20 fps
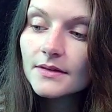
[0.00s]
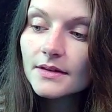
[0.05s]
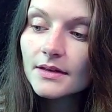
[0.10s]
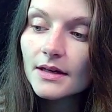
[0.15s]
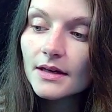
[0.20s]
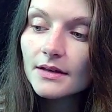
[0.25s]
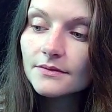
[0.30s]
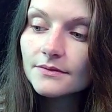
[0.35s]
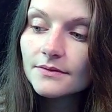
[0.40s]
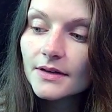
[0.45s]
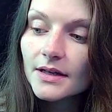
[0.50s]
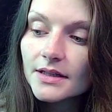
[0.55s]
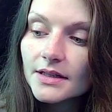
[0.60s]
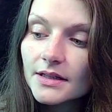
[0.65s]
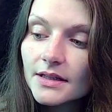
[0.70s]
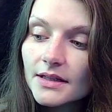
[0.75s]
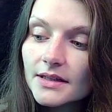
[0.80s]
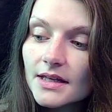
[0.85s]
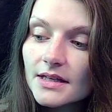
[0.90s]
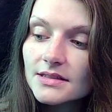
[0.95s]
and
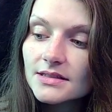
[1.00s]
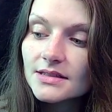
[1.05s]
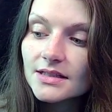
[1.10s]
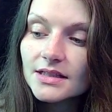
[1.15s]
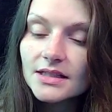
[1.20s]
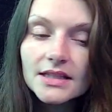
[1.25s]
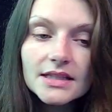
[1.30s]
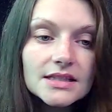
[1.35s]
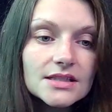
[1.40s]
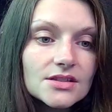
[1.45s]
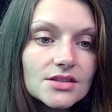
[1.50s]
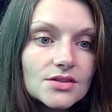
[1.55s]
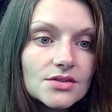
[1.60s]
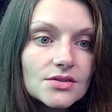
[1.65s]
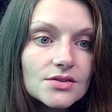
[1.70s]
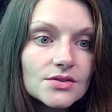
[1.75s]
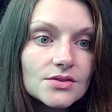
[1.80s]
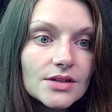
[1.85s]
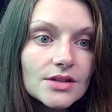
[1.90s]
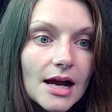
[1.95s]
finally, that's going to lead
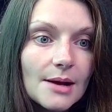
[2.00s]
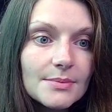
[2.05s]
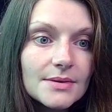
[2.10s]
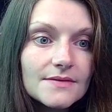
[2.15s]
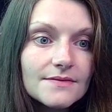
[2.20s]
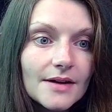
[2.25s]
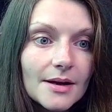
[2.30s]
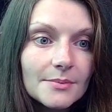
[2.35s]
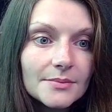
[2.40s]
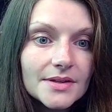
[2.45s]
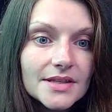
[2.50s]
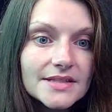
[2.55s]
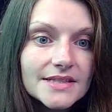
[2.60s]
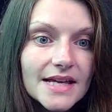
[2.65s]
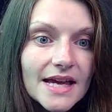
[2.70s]
to happy families.